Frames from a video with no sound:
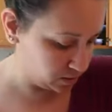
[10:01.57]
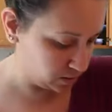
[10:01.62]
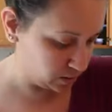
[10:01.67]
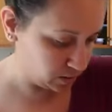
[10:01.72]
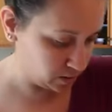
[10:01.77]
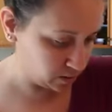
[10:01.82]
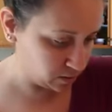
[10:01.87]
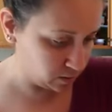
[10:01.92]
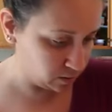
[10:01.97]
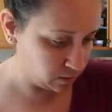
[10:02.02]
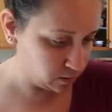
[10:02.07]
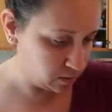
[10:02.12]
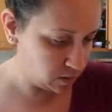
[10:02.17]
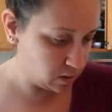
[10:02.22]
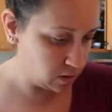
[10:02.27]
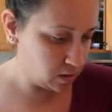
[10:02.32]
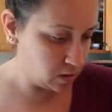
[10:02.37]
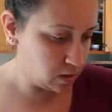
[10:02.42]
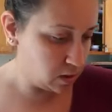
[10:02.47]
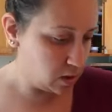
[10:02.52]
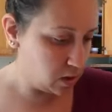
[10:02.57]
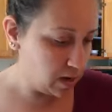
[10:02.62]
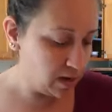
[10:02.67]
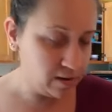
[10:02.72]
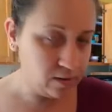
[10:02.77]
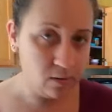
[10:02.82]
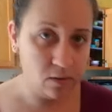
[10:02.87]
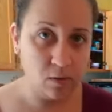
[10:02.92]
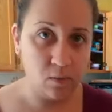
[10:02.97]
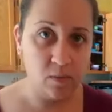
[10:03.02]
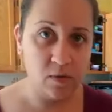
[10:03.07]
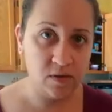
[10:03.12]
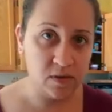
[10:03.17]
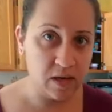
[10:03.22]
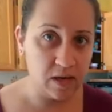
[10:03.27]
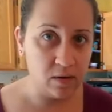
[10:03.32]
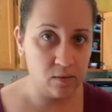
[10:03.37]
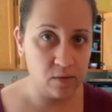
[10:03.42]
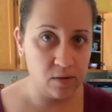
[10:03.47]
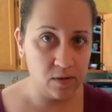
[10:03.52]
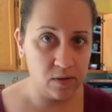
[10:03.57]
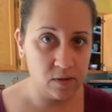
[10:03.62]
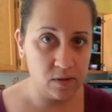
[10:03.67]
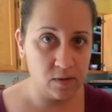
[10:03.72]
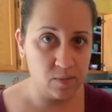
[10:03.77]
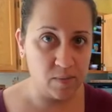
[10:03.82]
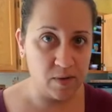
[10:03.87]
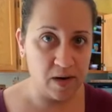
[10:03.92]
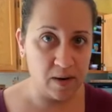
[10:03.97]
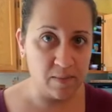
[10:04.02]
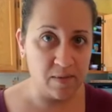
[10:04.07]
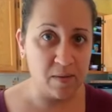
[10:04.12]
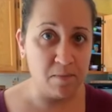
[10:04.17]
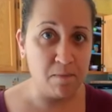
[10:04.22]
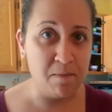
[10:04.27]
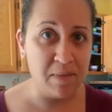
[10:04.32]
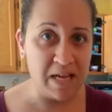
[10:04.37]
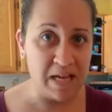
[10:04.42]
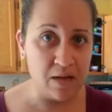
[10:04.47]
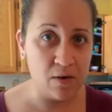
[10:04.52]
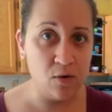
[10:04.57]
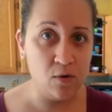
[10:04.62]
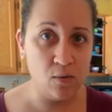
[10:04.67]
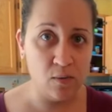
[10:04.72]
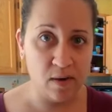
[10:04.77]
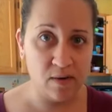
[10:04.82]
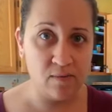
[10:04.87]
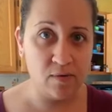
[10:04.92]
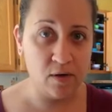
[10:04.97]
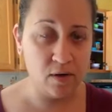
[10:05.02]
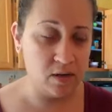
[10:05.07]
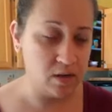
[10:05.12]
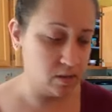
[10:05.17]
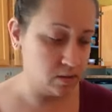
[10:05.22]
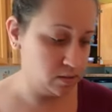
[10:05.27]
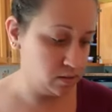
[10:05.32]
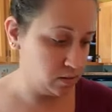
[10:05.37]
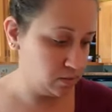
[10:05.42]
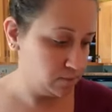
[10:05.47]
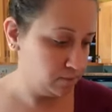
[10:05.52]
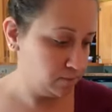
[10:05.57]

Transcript: in here. I don't know what that noise is, but I'm going to beat whoever it is.